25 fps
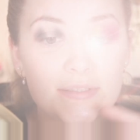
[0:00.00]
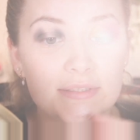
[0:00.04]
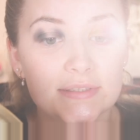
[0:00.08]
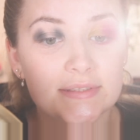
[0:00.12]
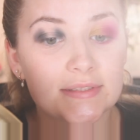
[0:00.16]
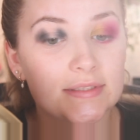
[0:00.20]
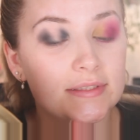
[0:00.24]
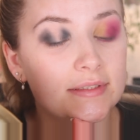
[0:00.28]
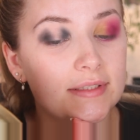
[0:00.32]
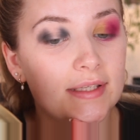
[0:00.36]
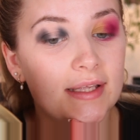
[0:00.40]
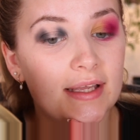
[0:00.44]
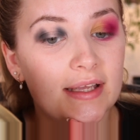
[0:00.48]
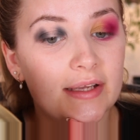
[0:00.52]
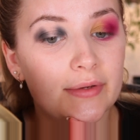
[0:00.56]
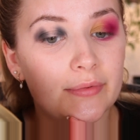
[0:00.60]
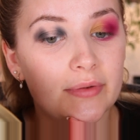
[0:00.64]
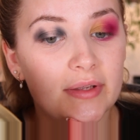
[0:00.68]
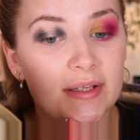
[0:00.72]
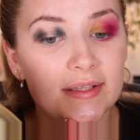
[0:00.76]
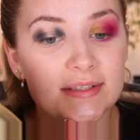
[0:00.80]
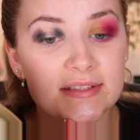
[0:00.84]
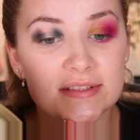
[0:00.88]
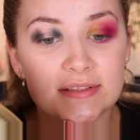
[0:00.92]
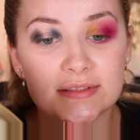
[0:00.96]
So now
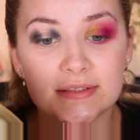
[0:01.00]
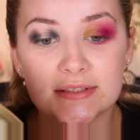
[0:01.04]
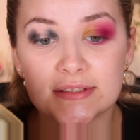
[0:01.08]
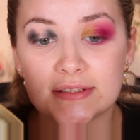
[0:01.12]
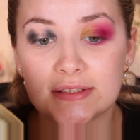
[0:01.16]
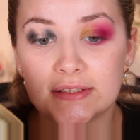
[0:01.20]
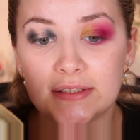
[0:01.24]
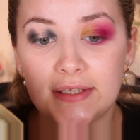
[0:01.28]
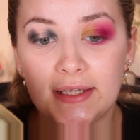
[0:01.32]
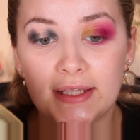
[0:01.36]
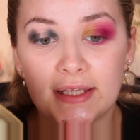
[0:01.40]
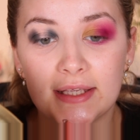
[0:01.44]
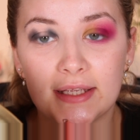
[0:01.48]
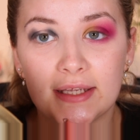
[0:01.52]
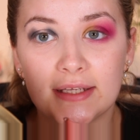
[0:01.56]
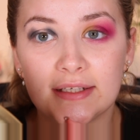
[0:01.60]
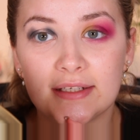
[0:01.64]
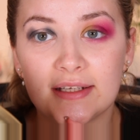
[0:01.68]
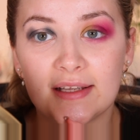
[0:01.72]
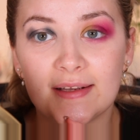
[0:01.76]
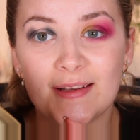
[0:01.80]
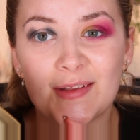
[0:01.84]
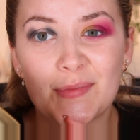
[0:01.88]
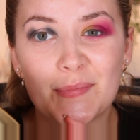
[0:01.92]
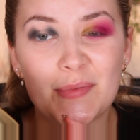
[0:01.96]
it's just looking
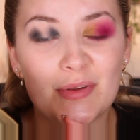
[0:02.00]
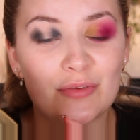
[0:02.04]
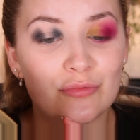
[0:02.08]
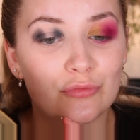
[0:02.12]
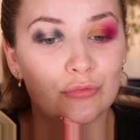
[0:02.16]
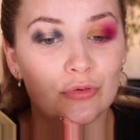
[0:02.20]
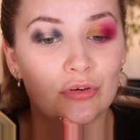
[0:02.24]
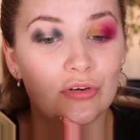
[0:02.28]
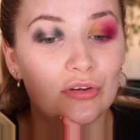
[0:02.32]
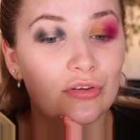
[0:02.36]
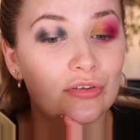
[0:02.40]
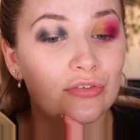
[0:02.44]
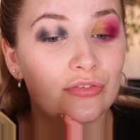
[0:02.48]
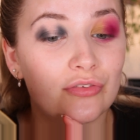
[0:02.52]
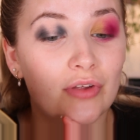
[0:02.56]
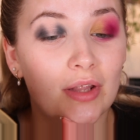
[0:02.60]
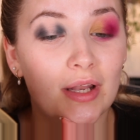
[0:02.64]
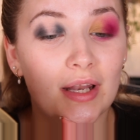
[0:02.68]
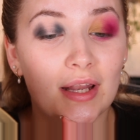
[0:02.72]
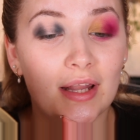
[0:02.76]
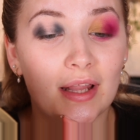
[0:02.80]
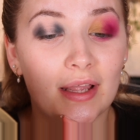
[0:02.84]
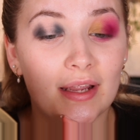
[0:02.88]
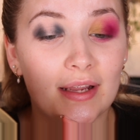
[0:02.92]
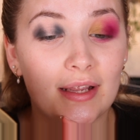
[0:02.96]
a little bit rough
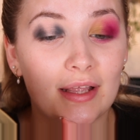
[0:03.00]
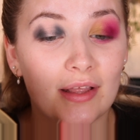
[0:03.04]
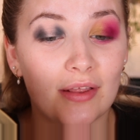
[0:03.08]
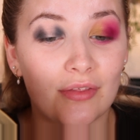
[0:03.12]
like